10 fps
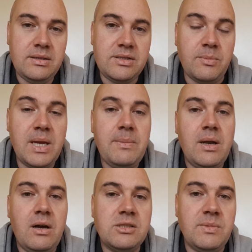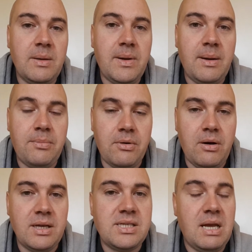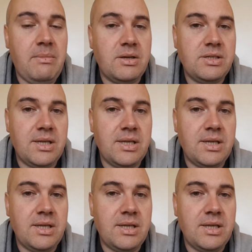So people ask me about price. How much